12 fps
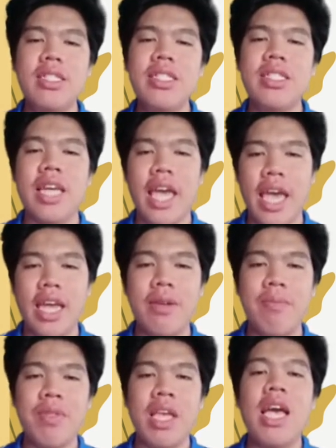and
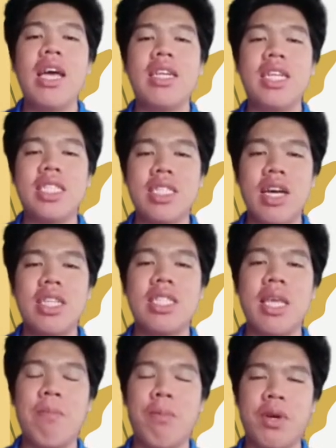discuss the
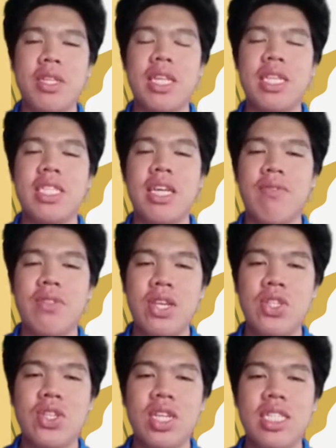importance of
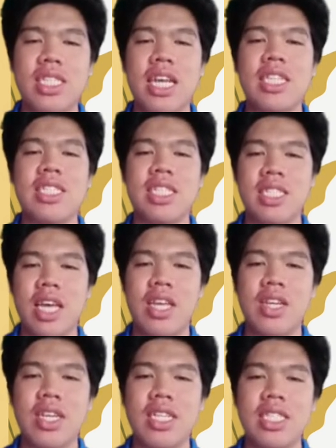teachers as
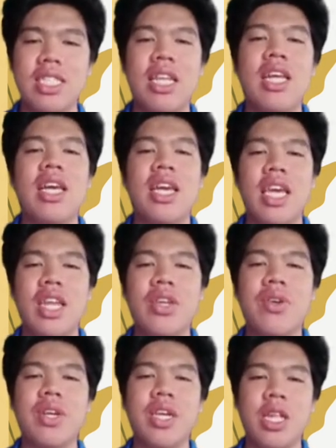designers in
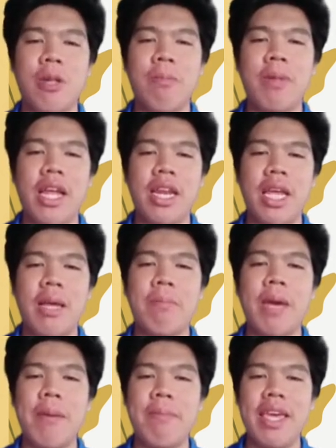curriculum planning
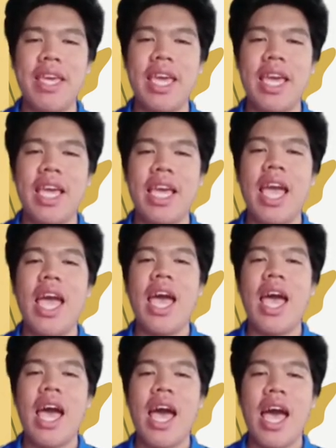by making
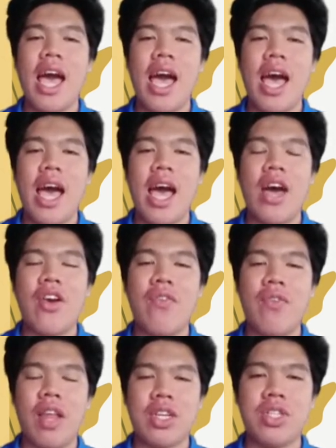a
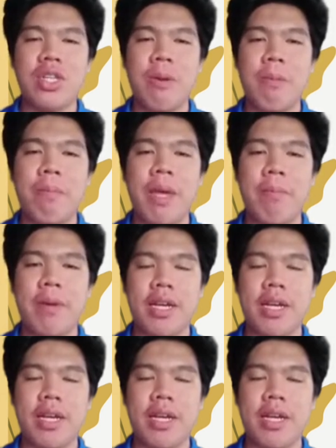reflection paper.